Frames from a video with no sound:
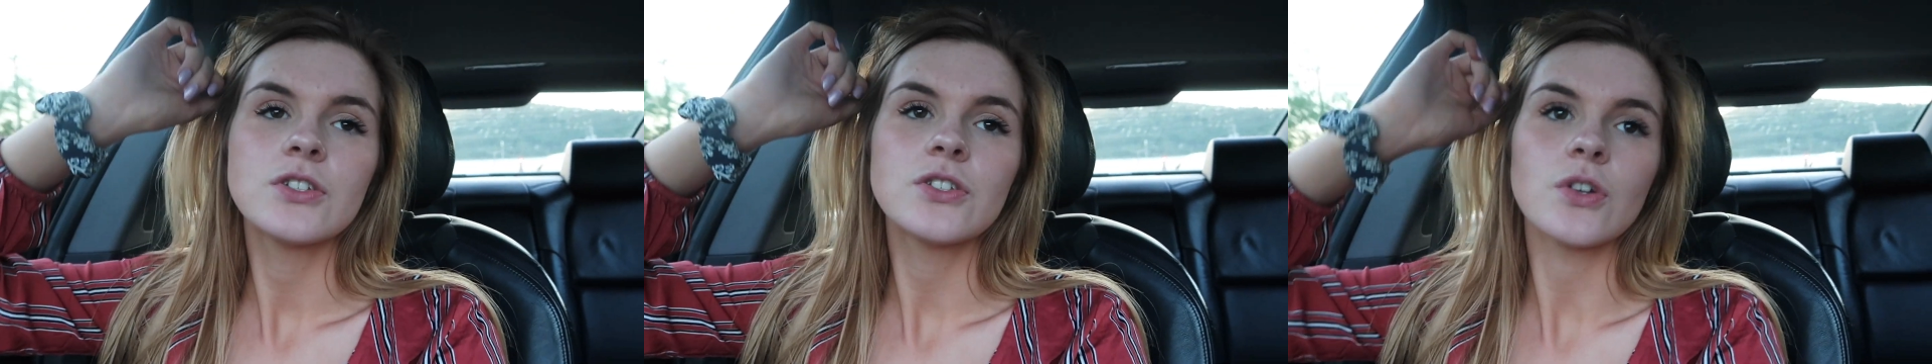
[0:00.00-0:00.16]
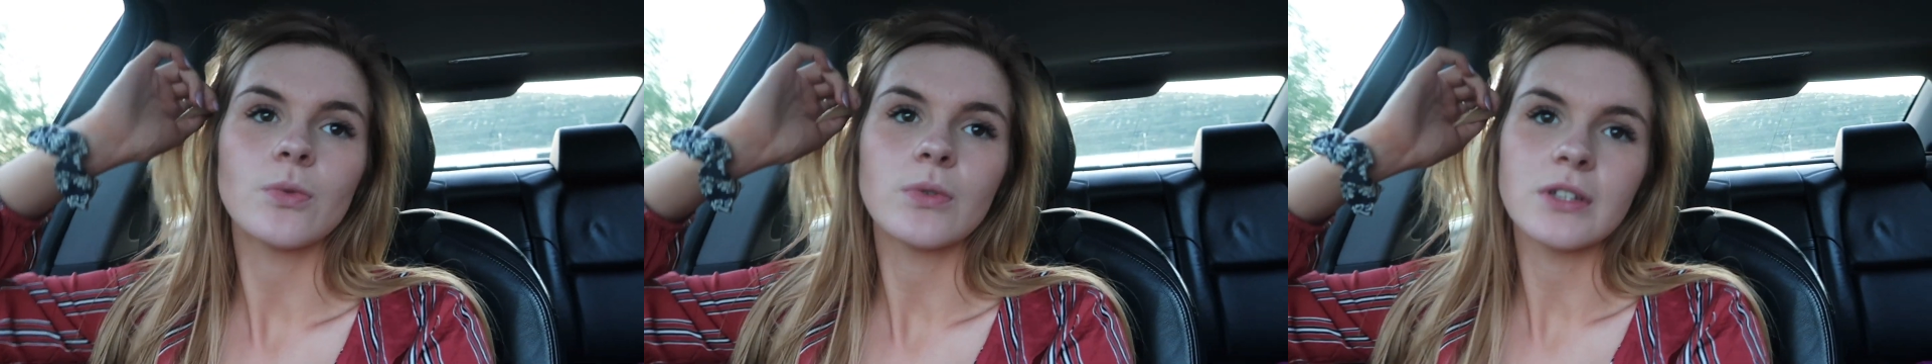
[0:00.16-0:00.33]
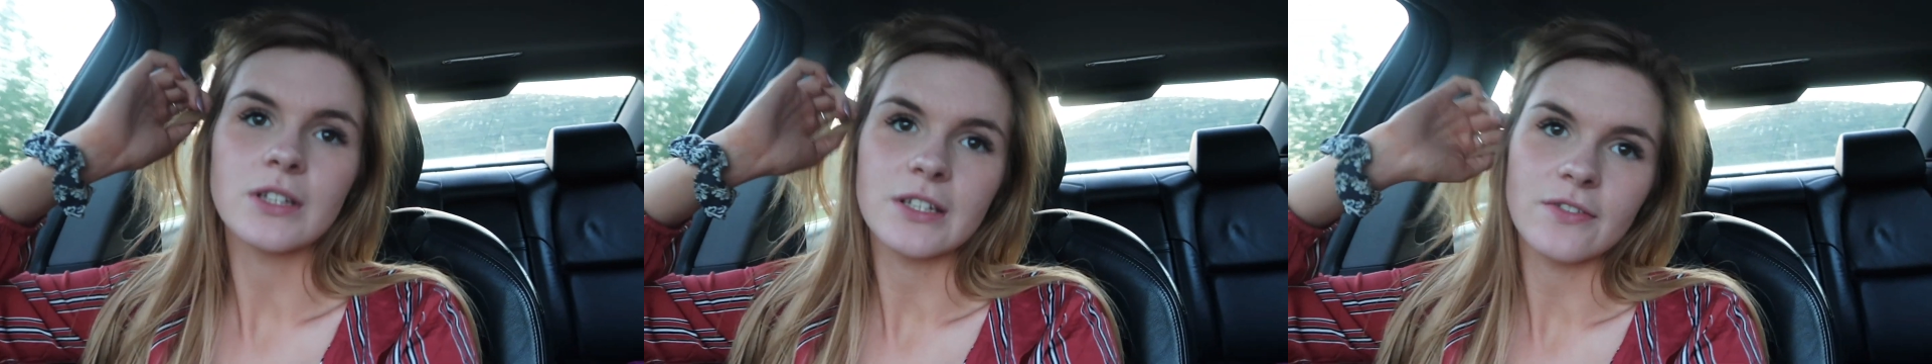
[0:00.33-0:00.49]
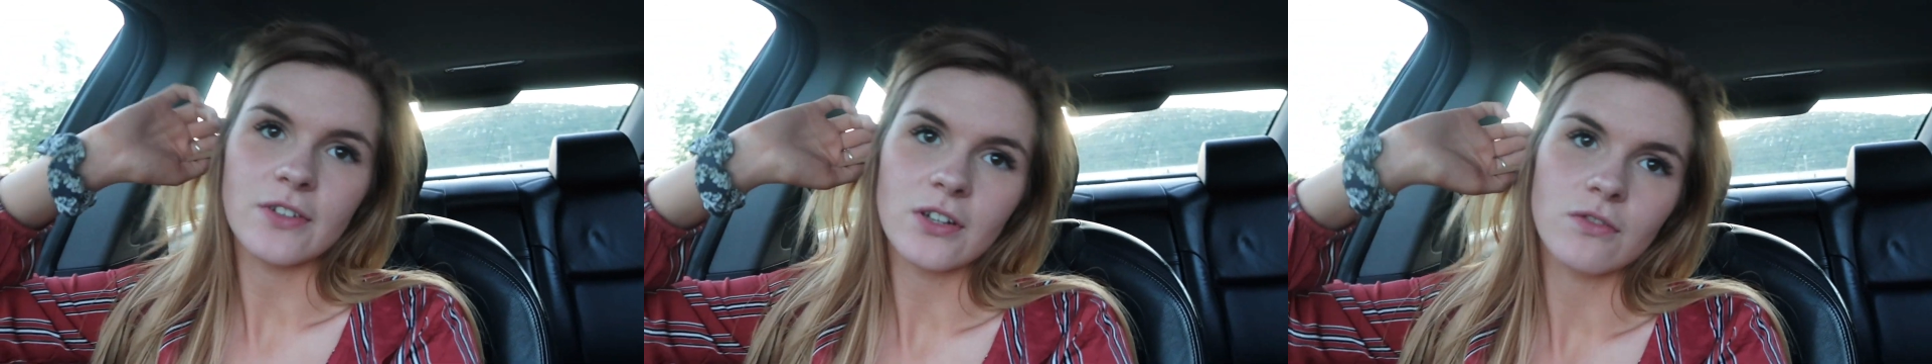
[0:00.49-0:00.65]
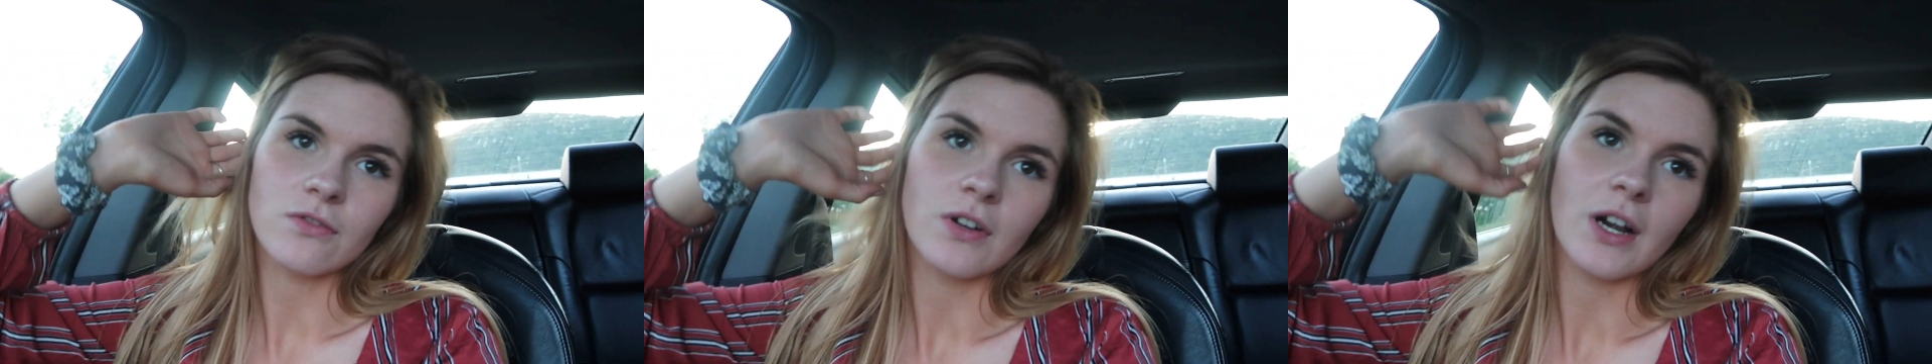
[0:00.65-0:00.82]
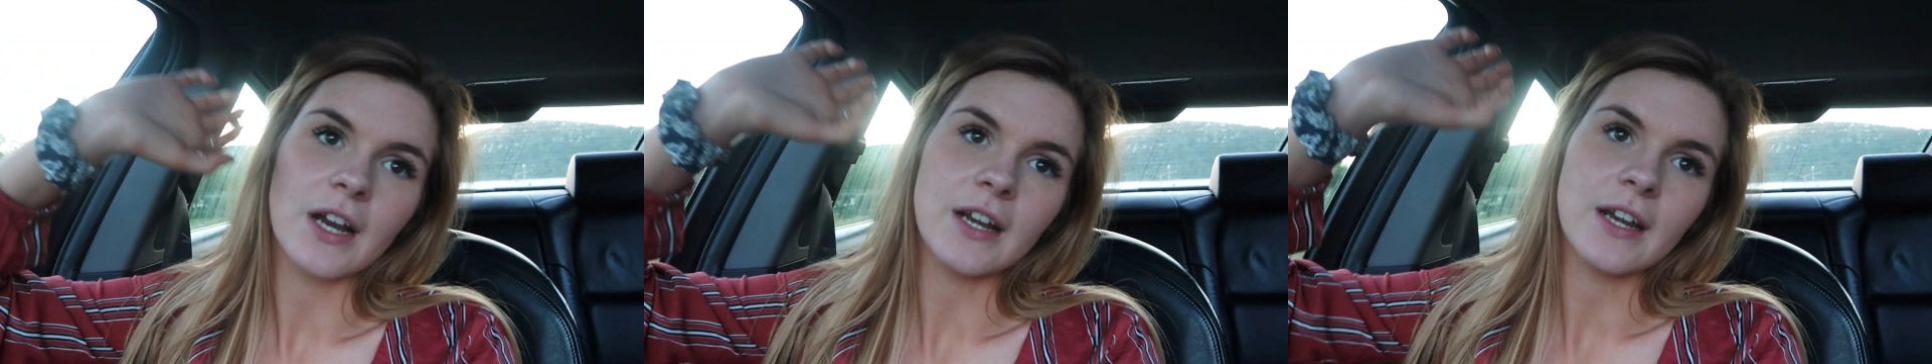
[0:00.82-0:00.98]
so we're
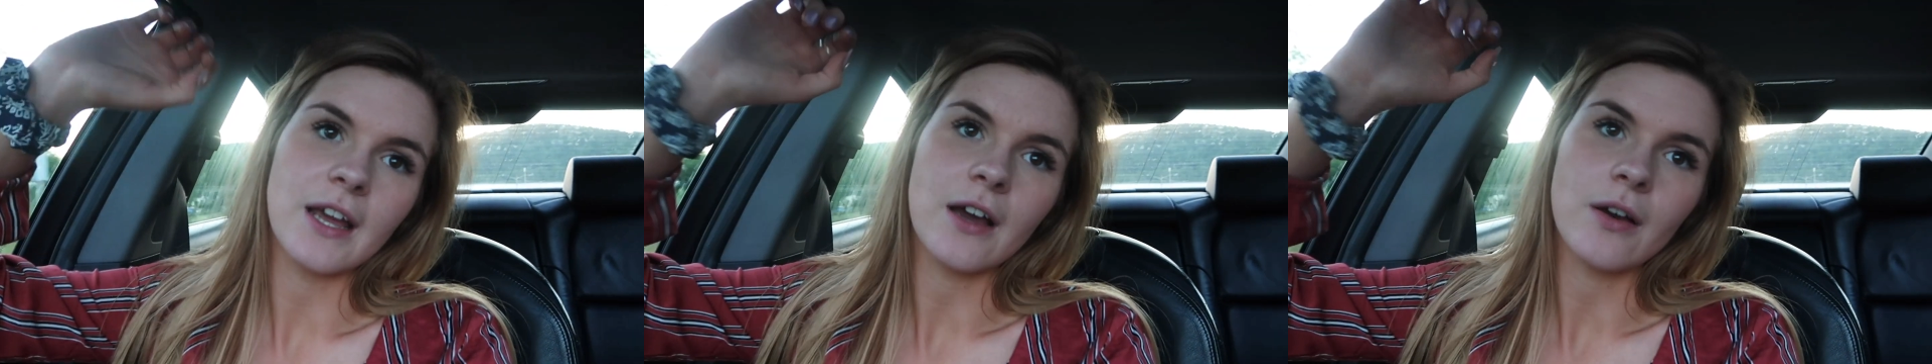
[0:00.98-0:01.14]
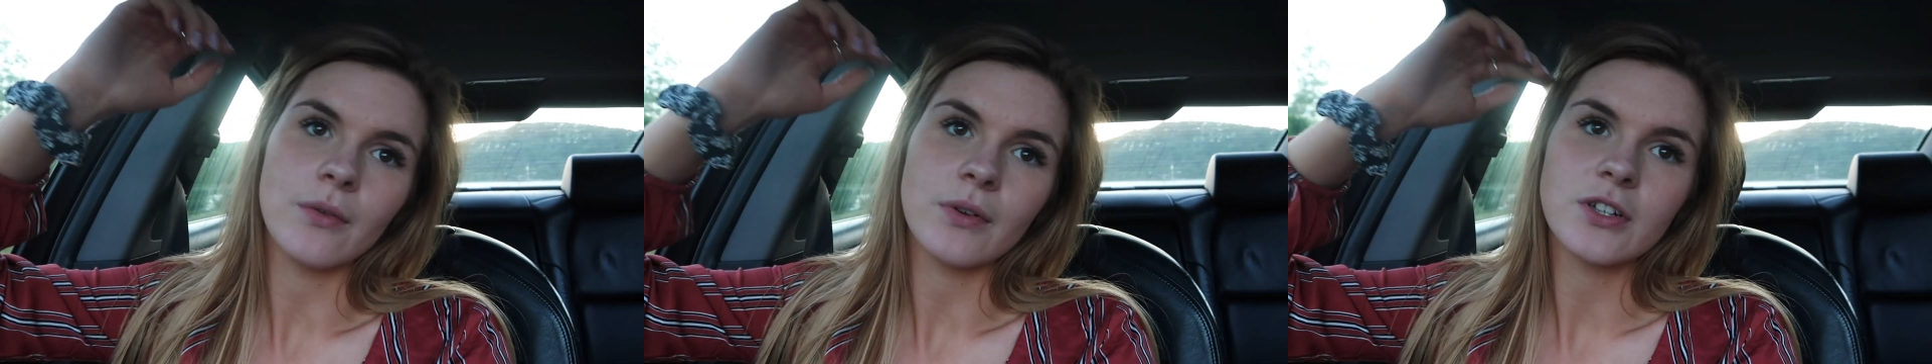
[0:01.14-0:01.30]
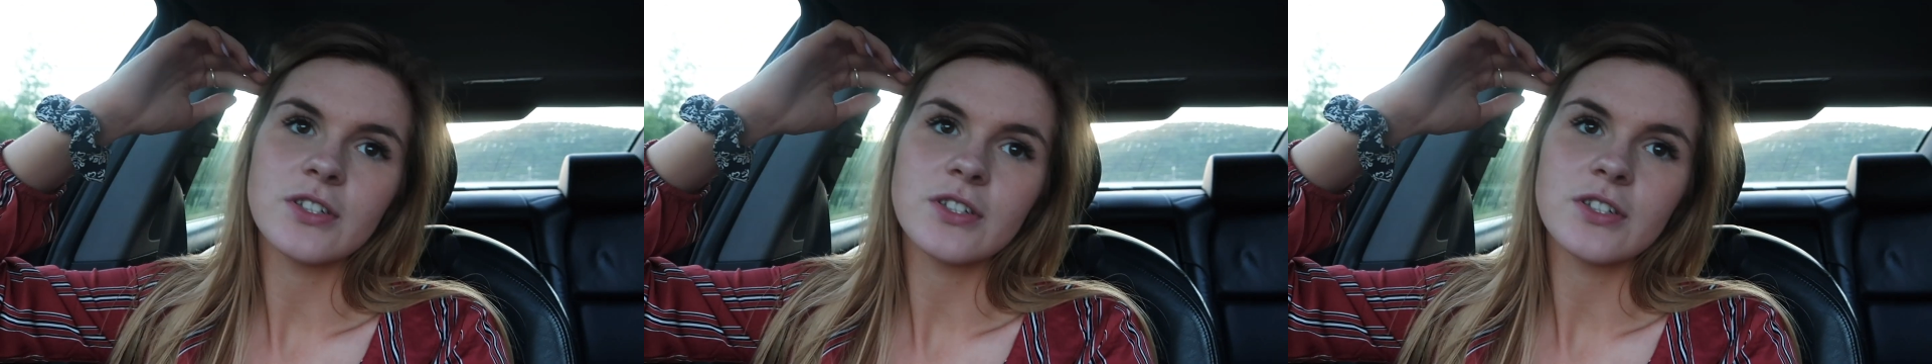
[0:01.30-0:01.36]
leaving right now,